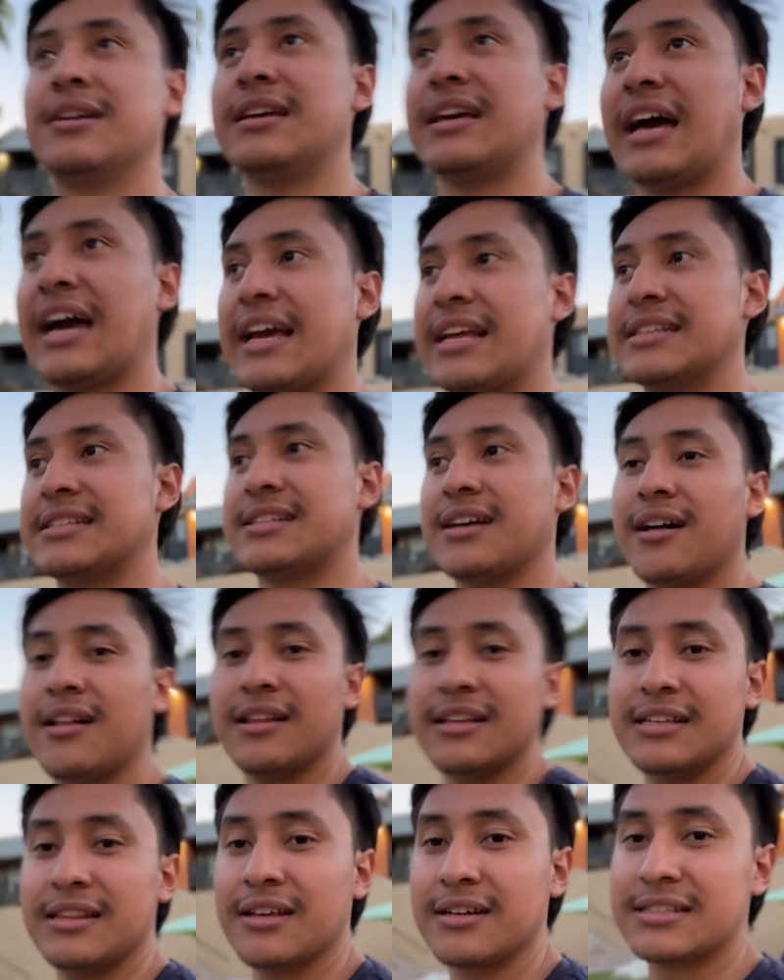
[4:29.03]
I can tell
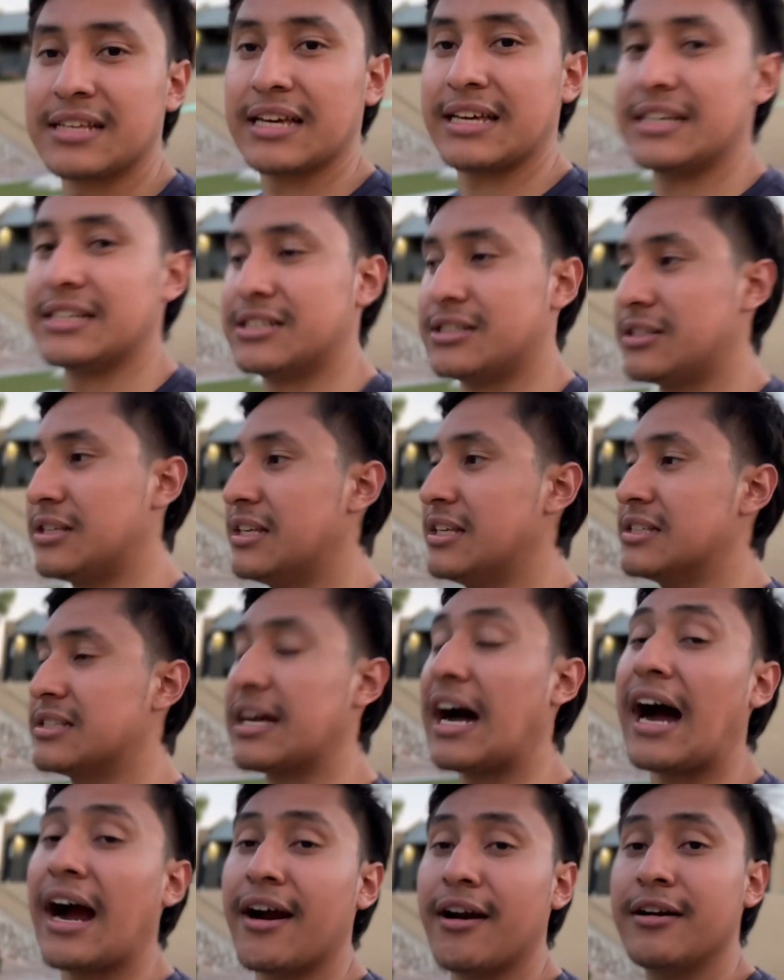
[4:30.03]
he looks like he's
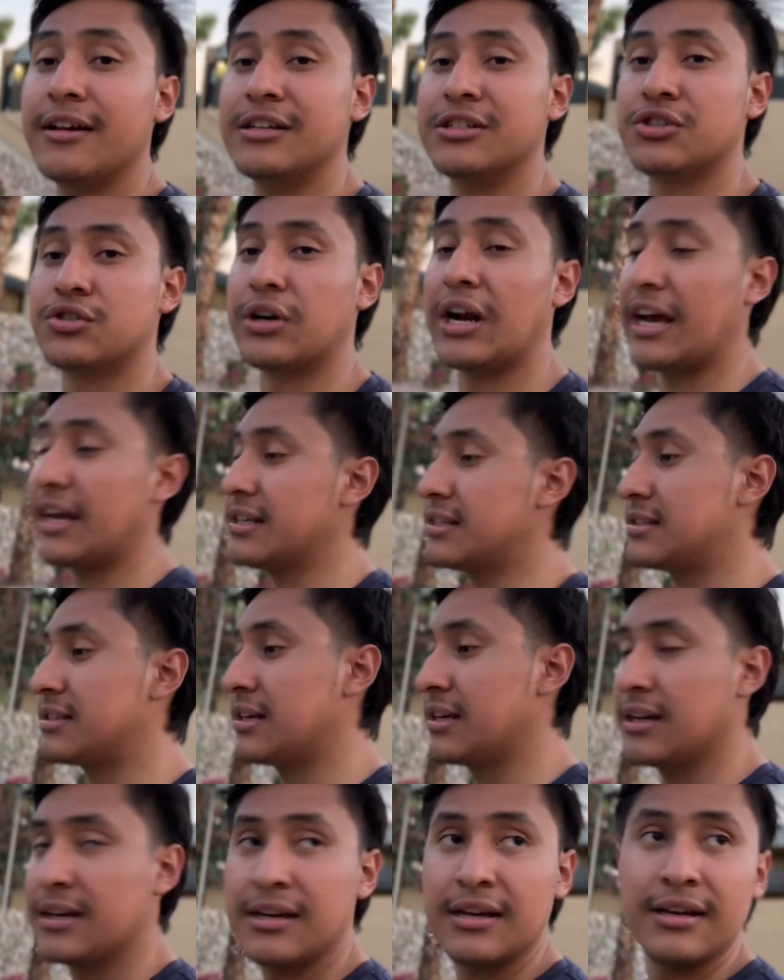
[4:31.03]
tired, he's stressed.
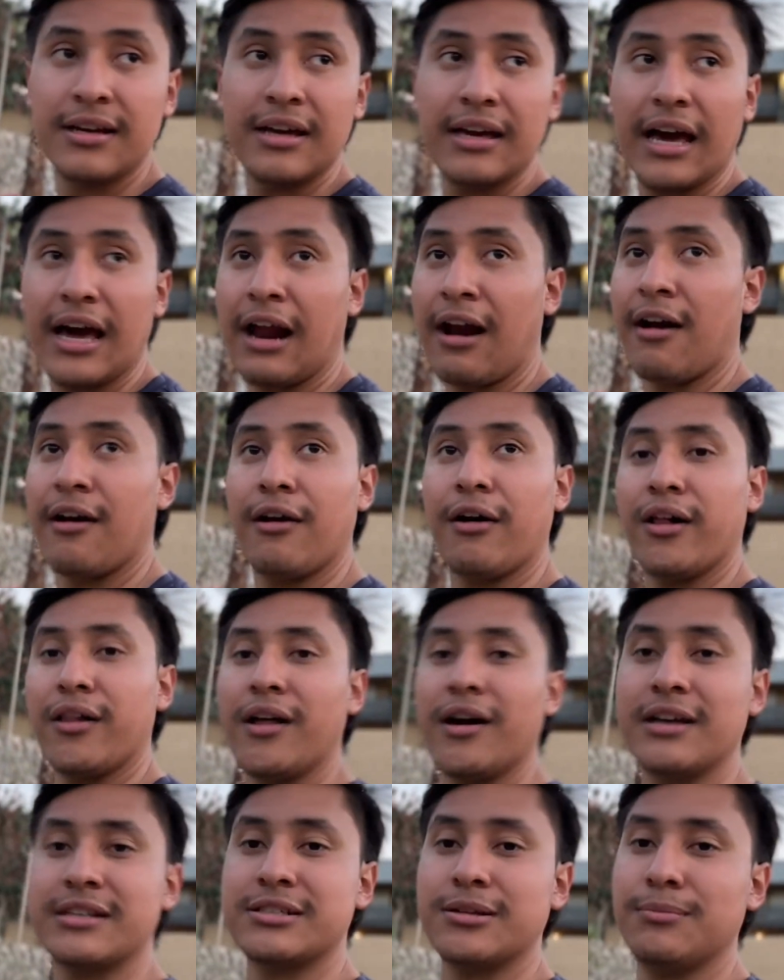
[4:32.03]
I don't know how
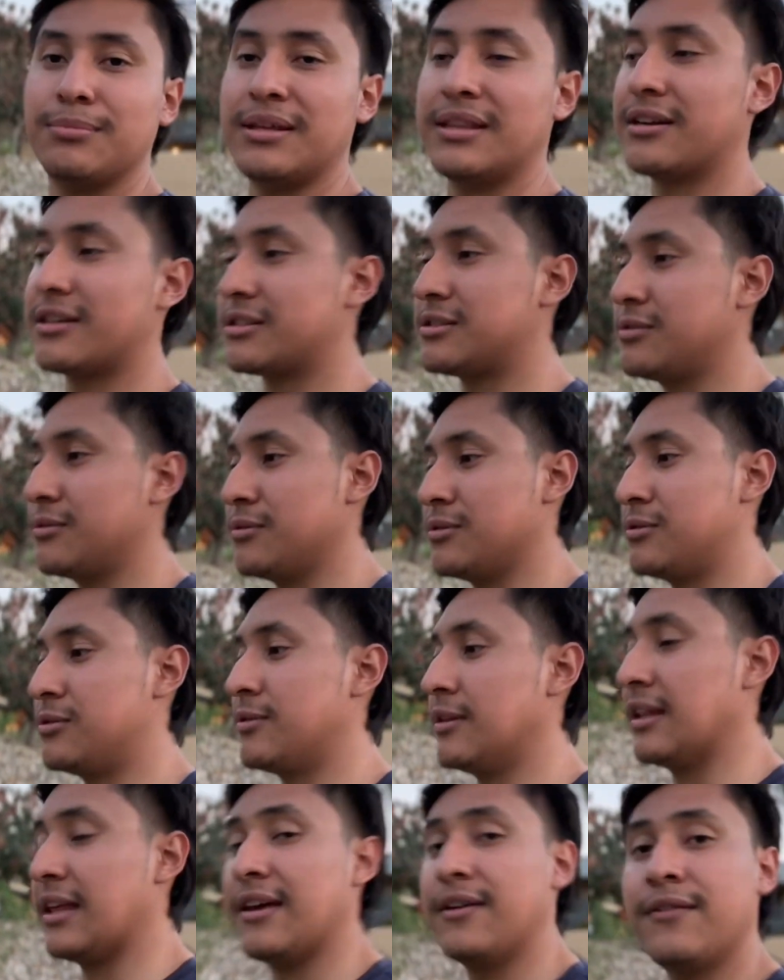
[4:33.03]
long he's gonna be there to
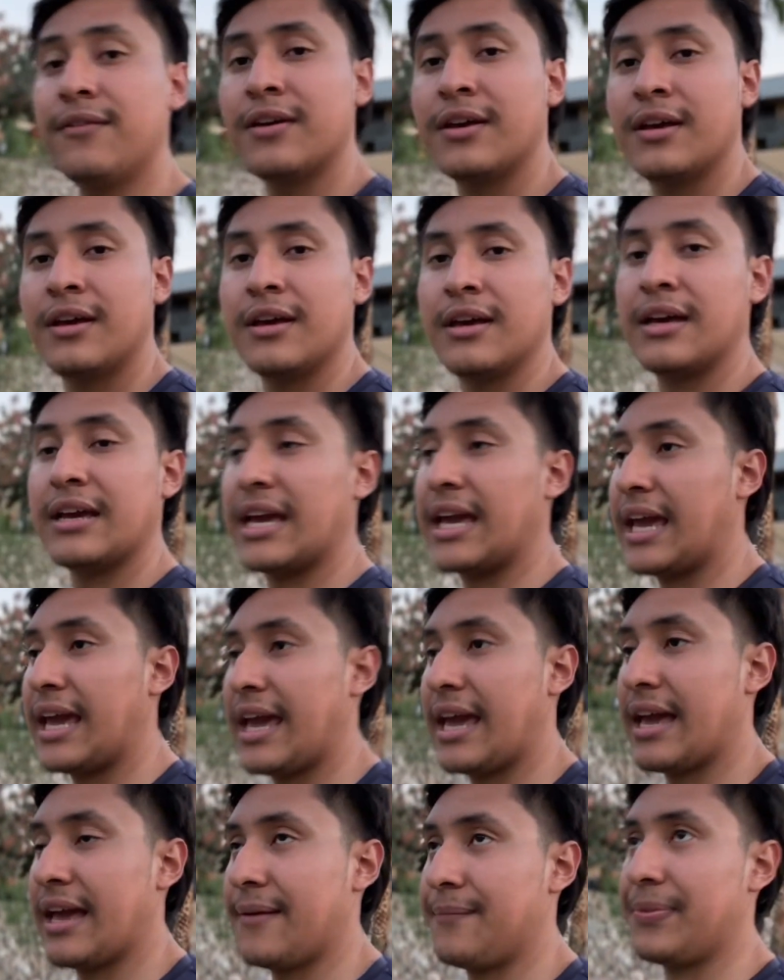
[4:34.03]
live.
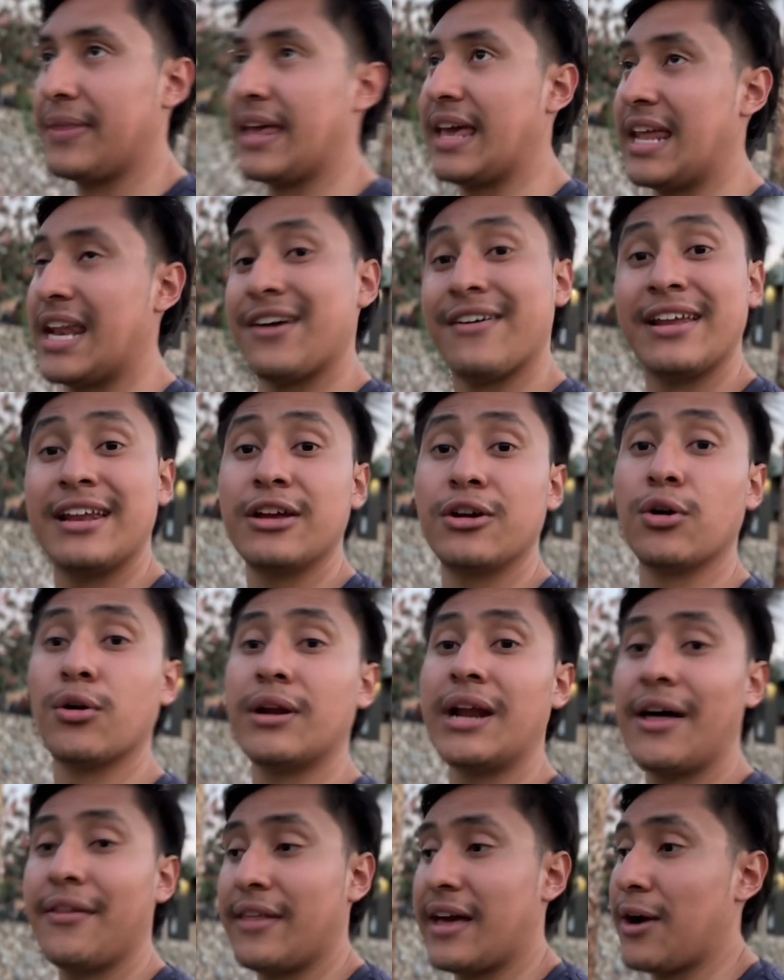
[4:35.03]
And if I didn't go
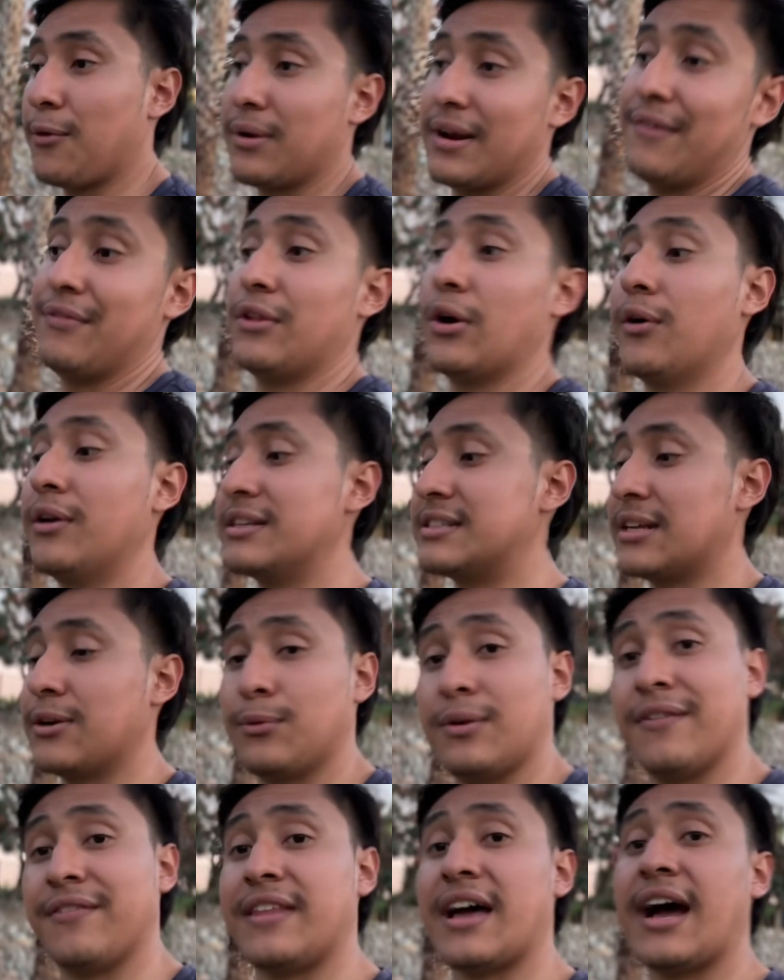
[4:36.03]
down that, I would have noticed and it
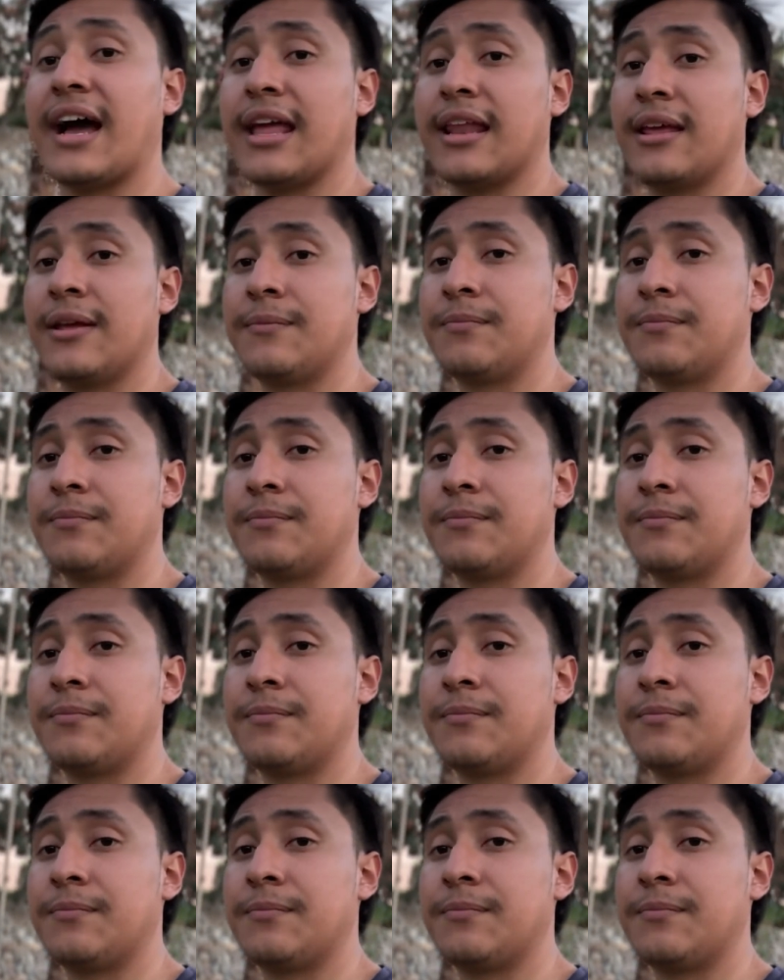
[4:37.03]
would have died.